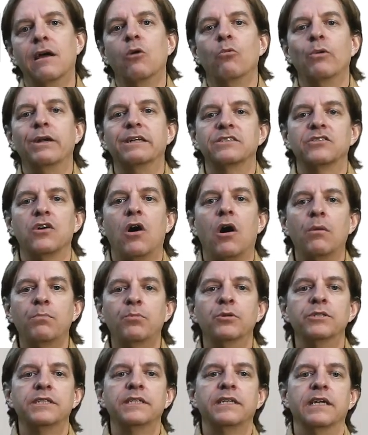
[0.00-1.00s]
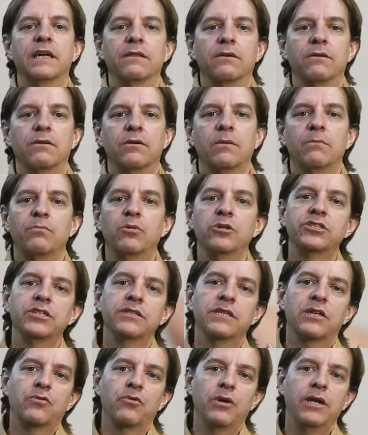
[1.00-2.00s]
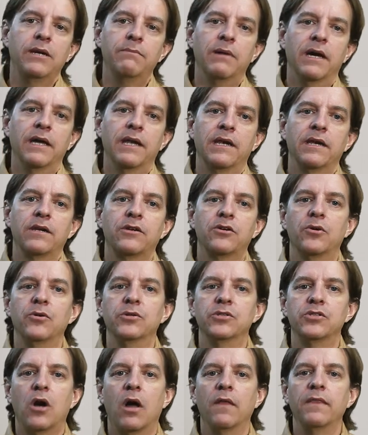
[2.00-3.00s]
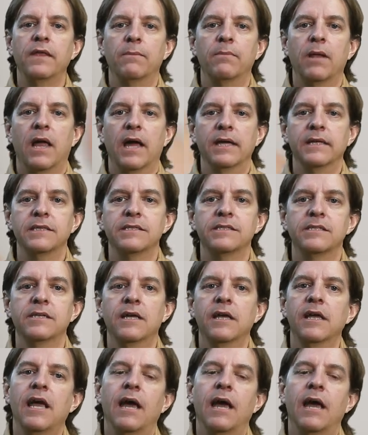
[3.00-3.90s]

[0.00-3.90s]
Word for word: When it's all put together, pushing the green button turns on the appliance,